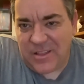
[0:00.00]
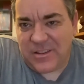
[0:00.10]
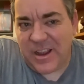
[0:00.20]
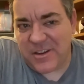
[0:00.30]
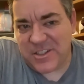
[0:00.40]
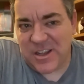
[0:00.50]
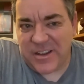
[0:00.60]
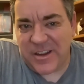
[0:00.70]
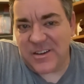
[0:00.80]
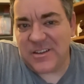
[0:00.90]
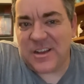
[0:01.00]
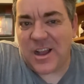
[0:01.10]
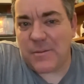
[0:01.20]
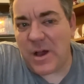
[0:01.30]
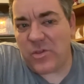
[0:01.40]
Carrie Chuck here to talk
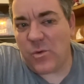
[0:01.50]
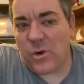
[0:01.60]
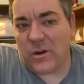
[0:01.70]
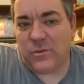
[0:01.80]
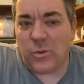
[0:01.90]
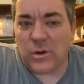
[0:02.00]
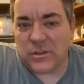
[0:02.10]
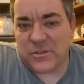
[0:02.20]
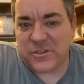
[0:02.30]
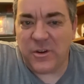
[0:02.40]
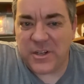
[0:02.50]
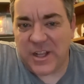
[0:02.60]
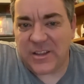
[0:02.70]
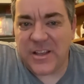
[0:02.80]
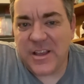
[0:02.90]
about the wonderful world of
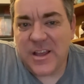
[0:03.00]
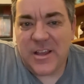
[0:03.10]
storytelling